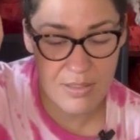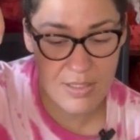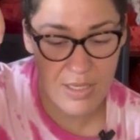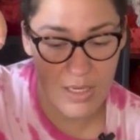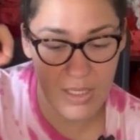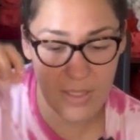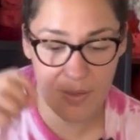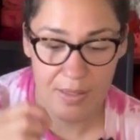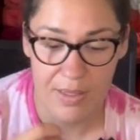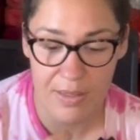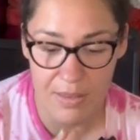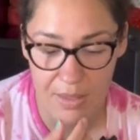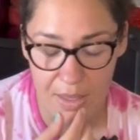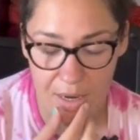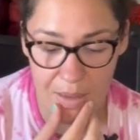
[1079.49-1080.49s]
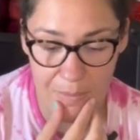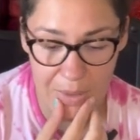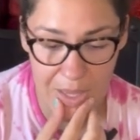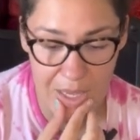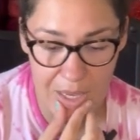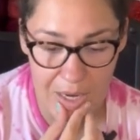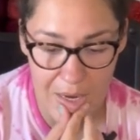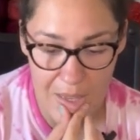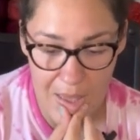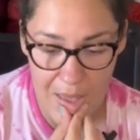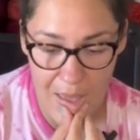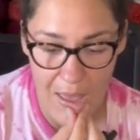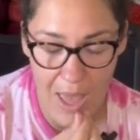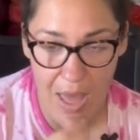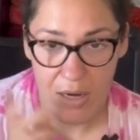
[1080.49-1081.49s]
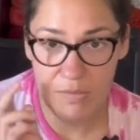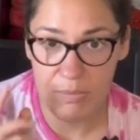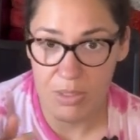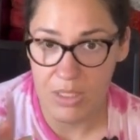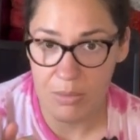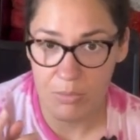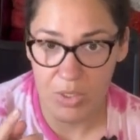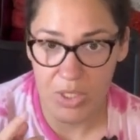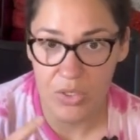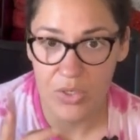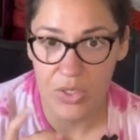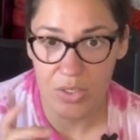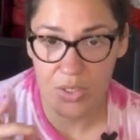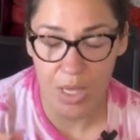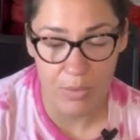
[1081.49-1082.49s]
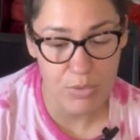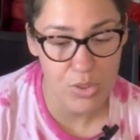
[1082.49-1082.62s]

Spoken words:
succulent that I made out of medium weight yarn that